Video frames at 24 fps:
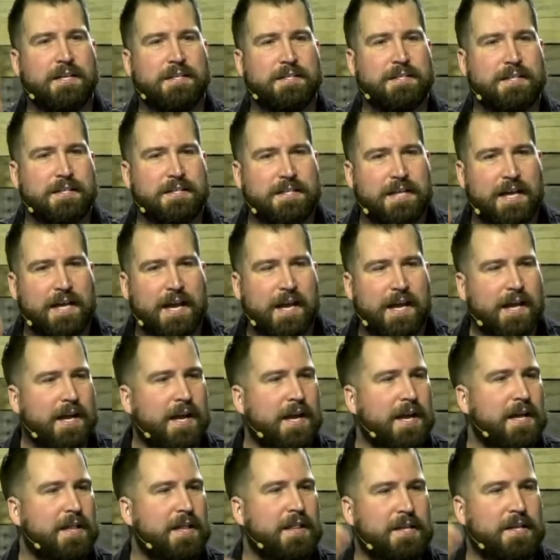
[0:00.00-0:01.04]
today
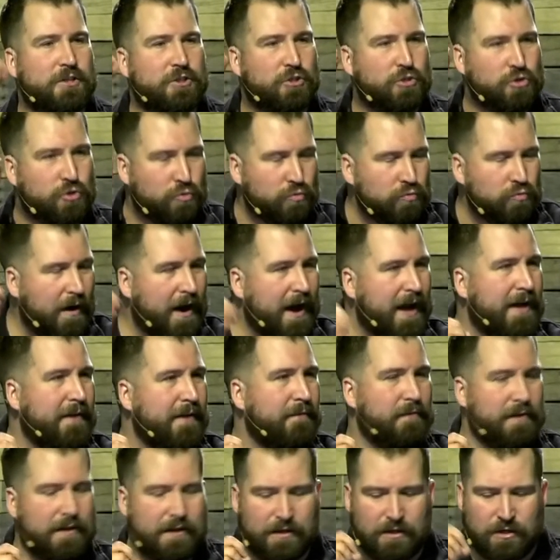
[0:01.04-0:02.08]
that's
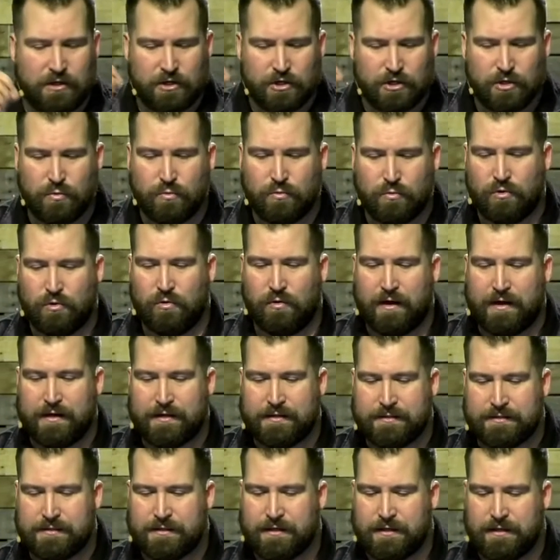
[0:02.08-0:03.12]
driving you
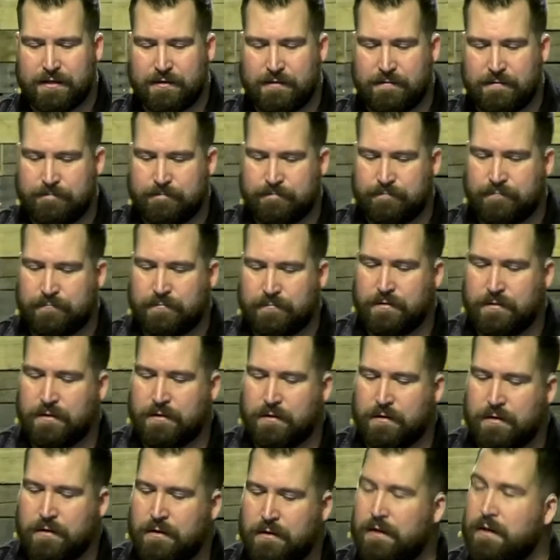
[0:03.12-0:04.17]
crazy?
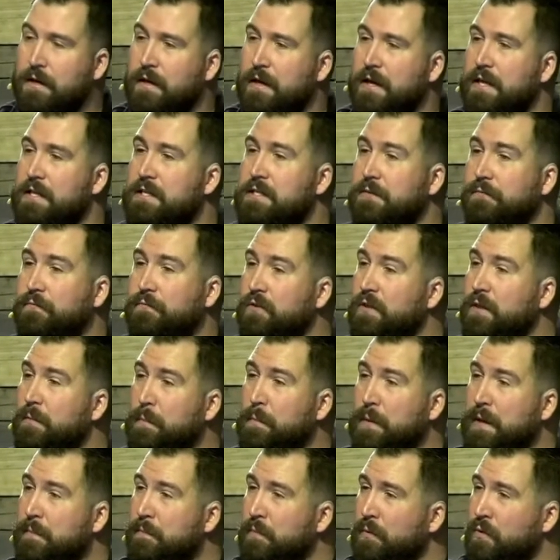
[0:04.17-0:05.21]
Is it for the
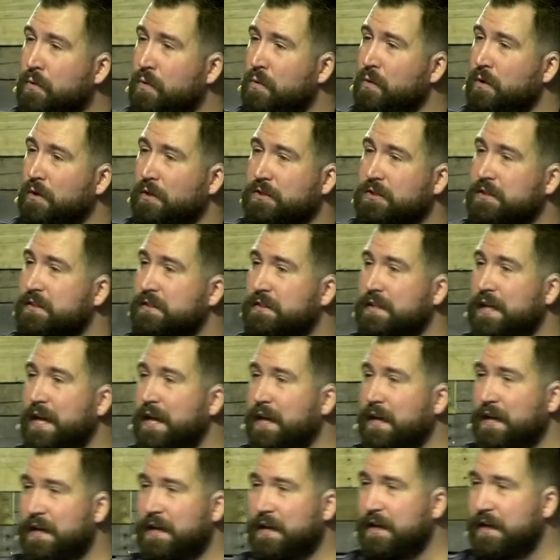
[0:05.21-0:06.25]
people who are
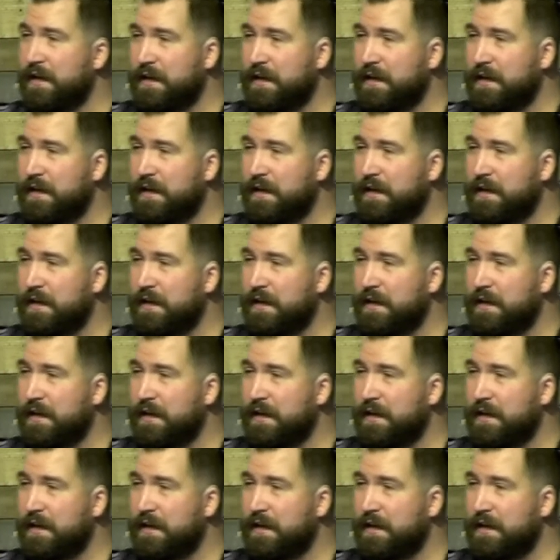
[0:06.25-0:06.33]
sick?